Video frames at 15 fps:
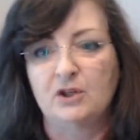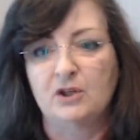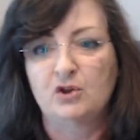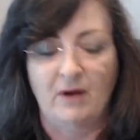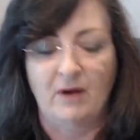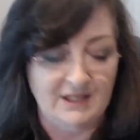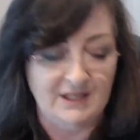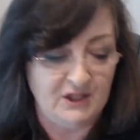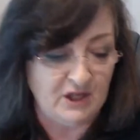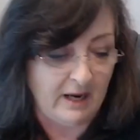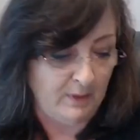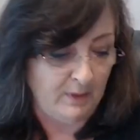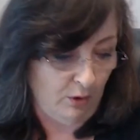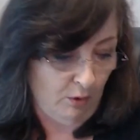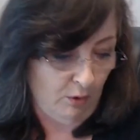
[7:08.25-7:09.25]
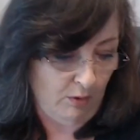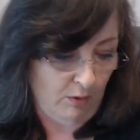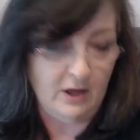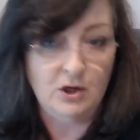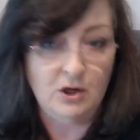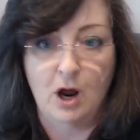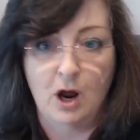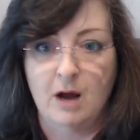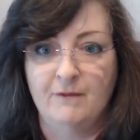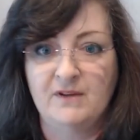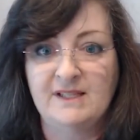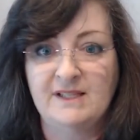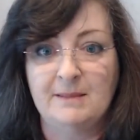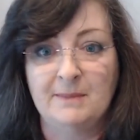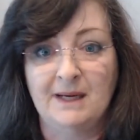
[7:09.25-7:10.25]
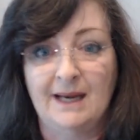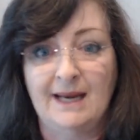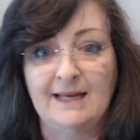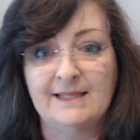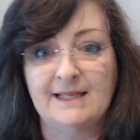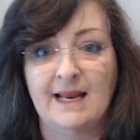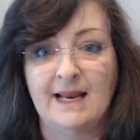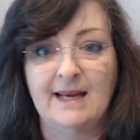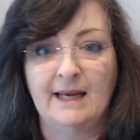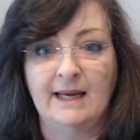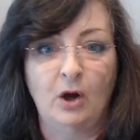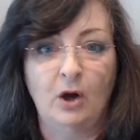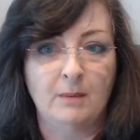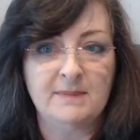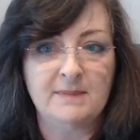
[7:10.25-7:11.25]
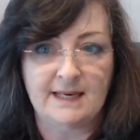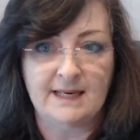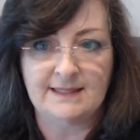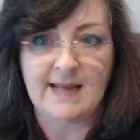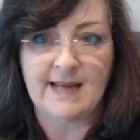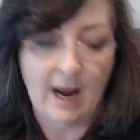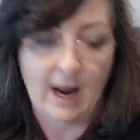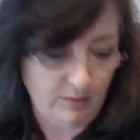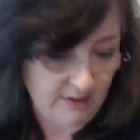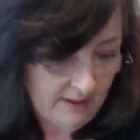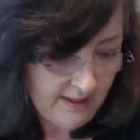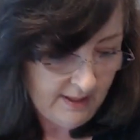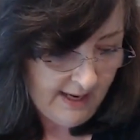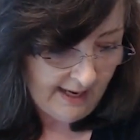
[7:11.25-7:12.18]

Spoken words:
the trigeminal nerve, stimulates and then calms it down.